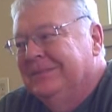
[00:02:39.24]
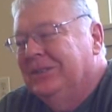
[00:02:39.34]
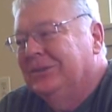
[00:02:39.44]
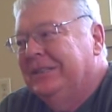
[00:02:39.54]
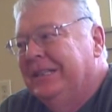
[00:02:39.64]

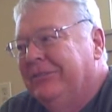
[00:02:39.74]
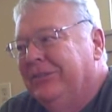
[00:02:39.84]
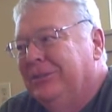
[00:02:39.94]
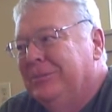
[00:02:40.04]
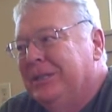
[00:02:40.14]
Don't take
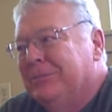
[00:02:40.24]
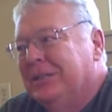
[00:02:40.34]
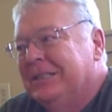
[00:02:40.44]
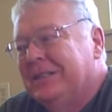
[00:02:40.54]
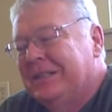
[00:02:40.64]
film anymore.
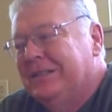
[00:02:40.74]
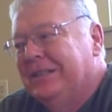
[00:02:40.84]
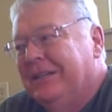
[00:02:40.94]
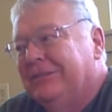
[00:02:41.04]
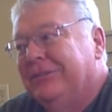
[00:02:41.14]
I still
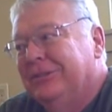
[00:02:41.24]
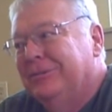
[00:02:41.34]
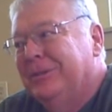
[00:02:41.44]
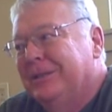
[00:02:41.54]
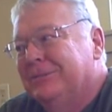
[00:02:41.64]
have a film
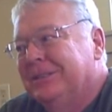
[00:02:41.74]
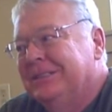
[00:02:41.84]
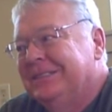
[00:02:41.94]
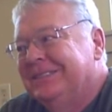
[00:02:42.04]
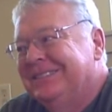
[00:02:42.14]
camera.
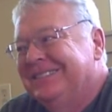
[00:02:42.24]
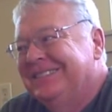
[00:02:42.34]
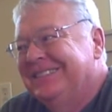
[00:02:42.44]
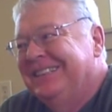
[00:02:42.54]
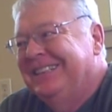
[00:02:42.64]

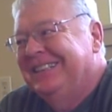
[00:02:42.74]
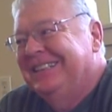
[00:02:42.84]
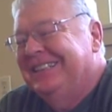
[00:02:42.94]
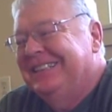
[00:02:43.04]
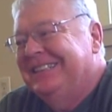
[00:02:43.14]

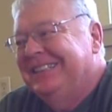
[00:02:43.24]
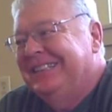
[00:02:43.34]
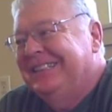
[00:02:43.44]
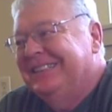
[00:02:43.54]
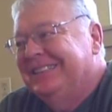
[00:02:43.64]
I
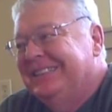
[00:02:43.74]
take